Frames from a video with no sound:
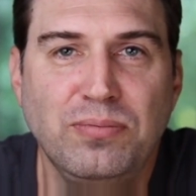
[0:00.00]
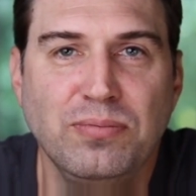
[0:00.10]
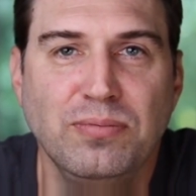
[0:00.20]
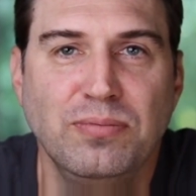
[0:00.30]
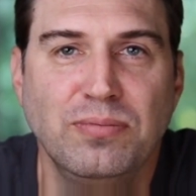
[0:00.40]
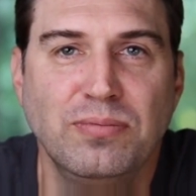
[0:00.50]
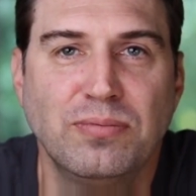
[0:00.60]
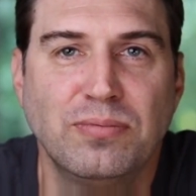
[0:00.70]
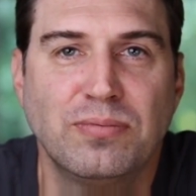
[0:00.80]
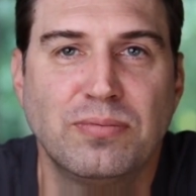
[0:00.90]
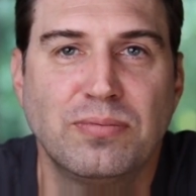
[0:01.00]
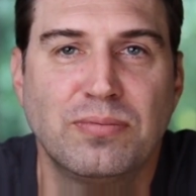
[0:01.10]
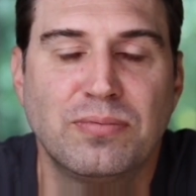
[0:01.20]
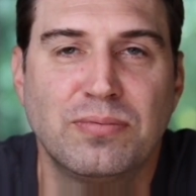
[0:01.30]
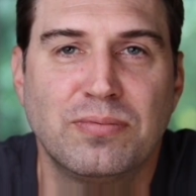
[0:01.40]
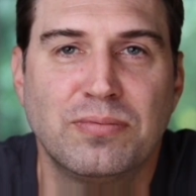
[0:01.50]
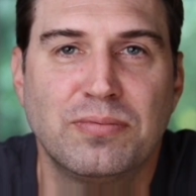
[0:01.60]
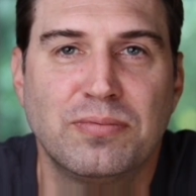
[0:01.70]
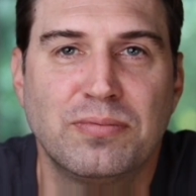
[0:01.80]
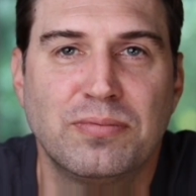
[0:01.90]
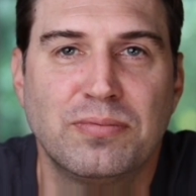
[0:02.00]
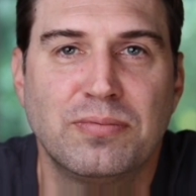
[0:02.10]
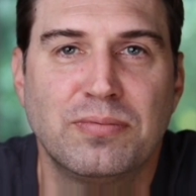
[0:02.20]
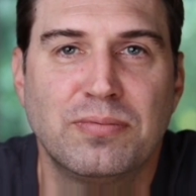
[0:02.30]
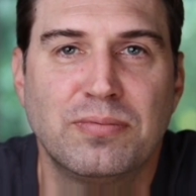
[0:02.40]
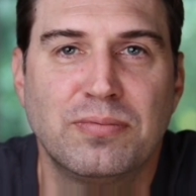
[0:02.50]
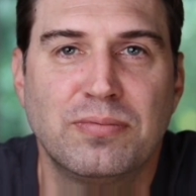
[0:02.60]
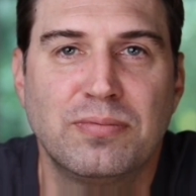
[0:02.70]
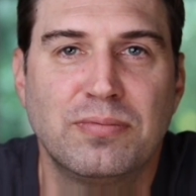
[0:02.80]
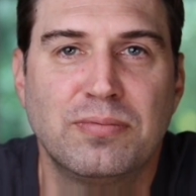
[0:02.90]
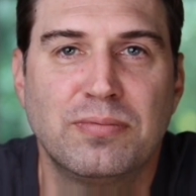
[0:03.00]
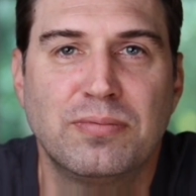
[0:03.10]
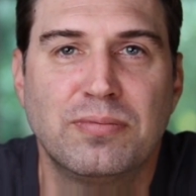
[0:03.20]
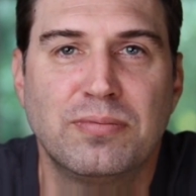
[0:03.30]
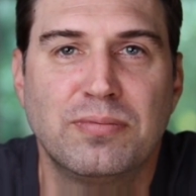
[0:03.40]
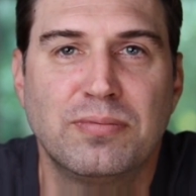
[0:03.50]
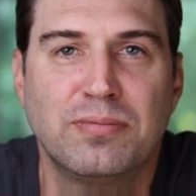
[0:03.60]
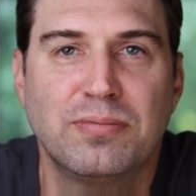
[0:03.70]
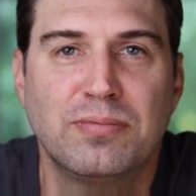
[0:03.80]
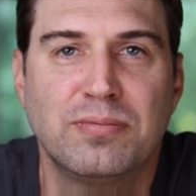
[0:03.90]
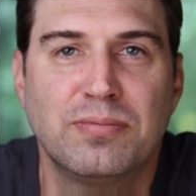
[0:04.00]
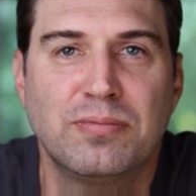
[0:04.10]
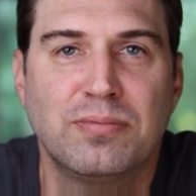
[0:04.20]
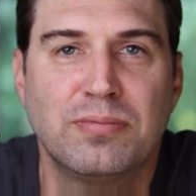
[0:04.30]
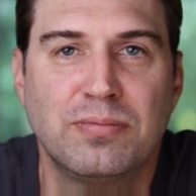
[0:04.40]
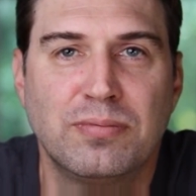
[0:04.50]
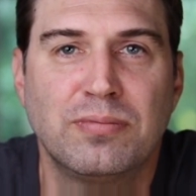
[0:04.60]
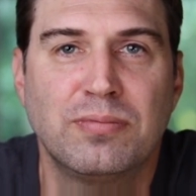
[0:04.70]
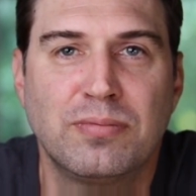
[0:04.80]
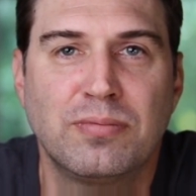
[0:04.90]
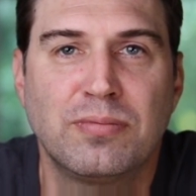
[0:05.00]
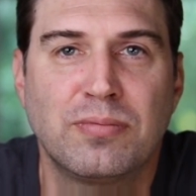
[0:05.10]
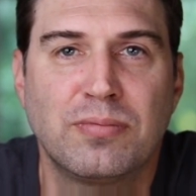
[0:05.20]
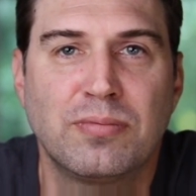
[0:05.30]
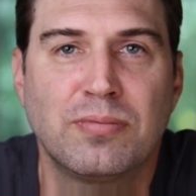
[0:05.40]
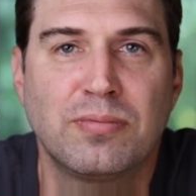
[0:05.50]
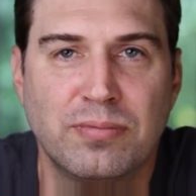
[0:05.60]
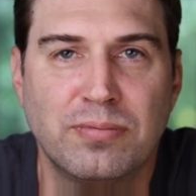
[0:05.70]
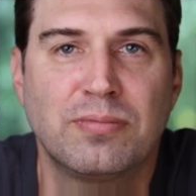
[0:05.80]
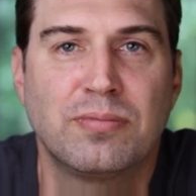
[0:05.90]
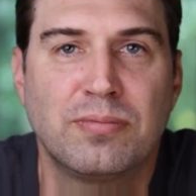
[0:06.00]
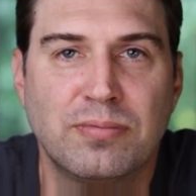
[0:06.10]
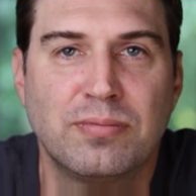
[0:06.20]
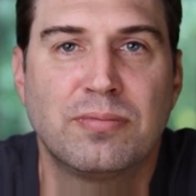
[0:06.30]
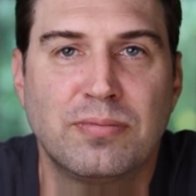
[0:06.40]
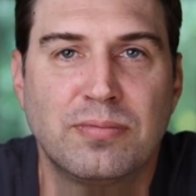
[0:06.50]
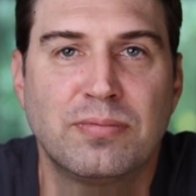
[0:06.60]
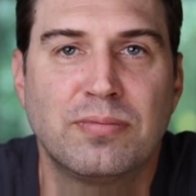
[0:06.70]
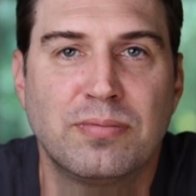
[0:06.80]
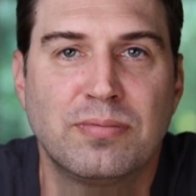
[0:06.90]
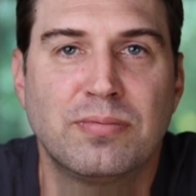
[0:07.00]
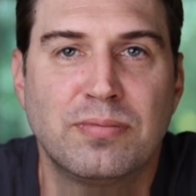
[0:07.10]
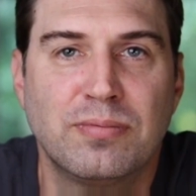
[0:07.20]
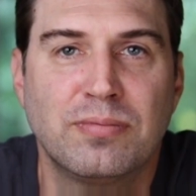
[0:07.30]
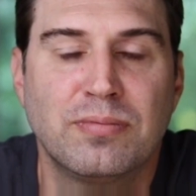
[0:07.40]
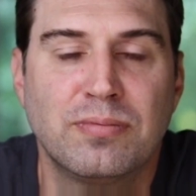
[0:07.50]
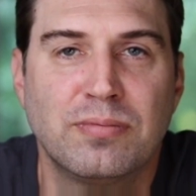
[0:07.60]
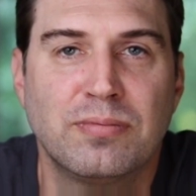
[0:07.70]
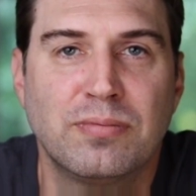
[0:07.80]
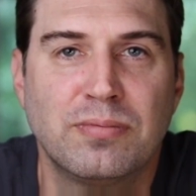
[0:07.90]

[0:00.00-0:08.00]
[no speech]